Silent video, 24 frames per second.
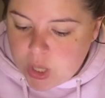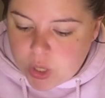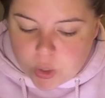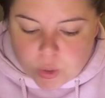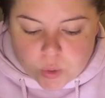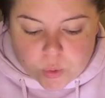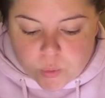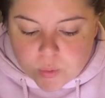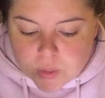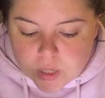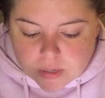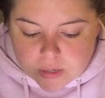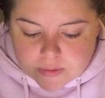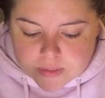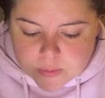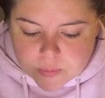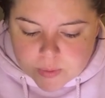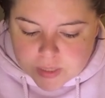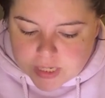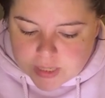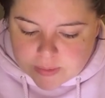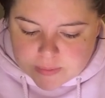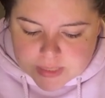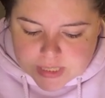Who knows
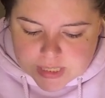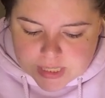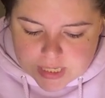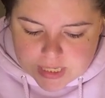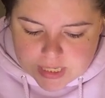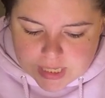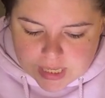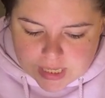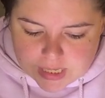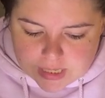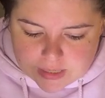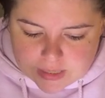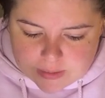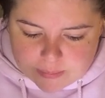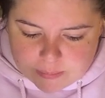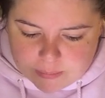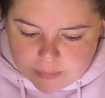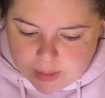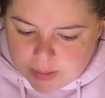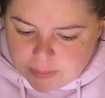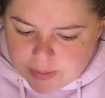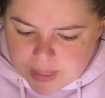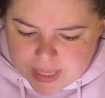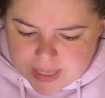what he was thinking?
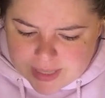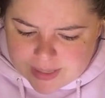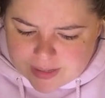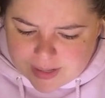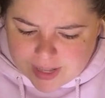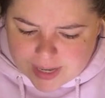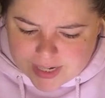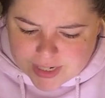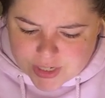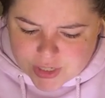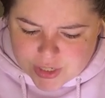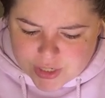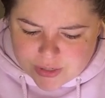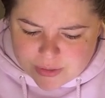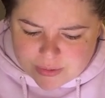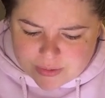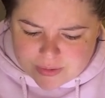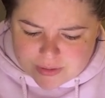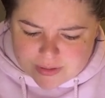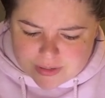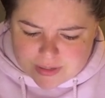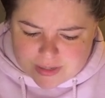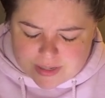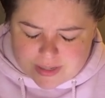Maybe he liked you?
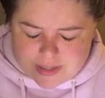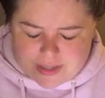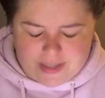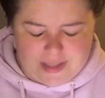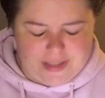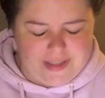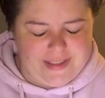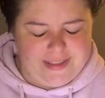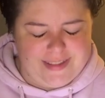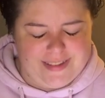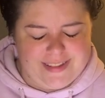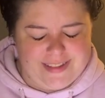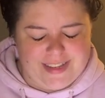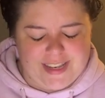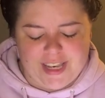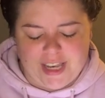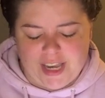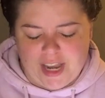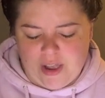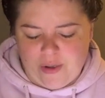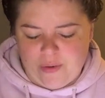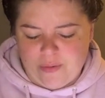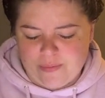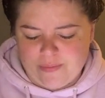Ugh,
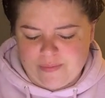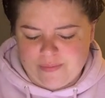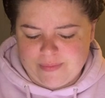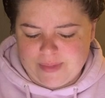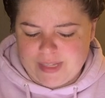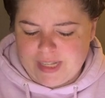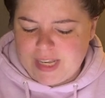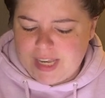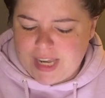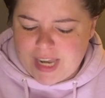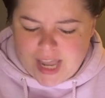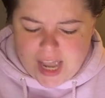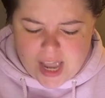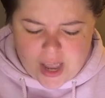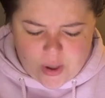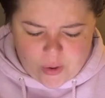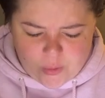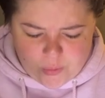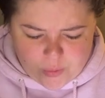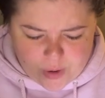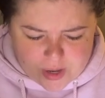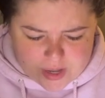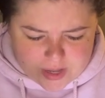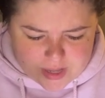no.
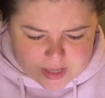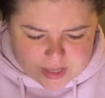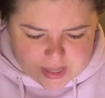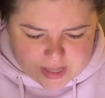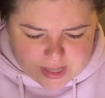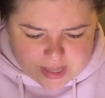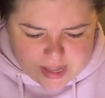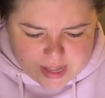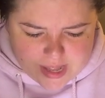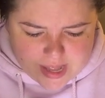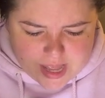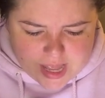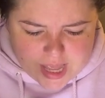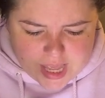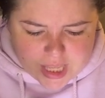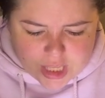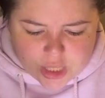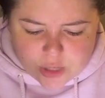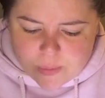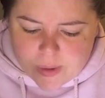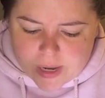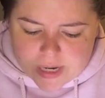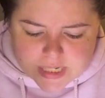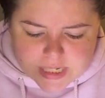No.
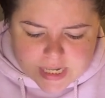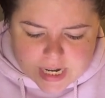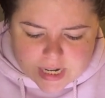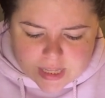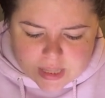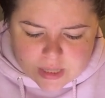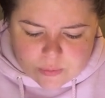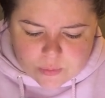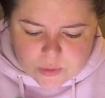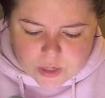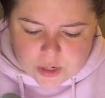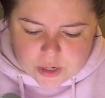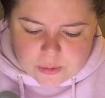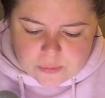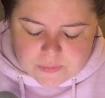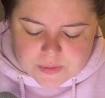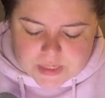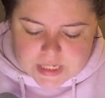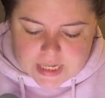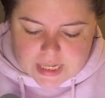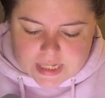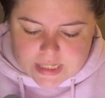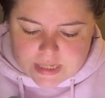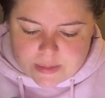You walked out of the room
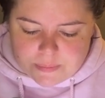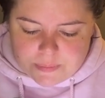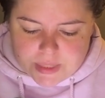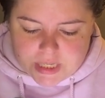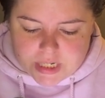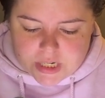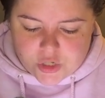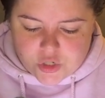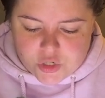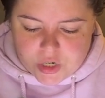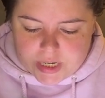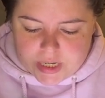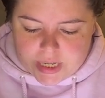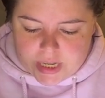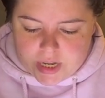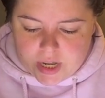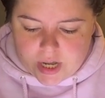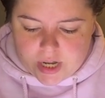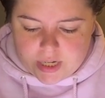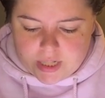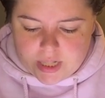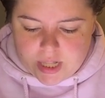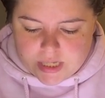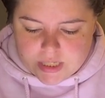to get something to drink and
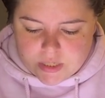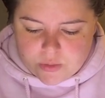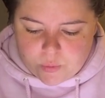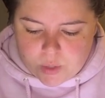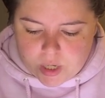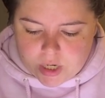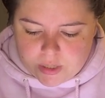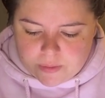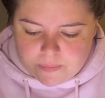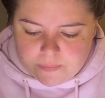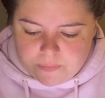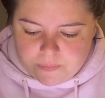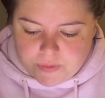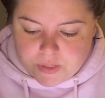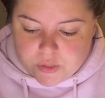got a glass of water.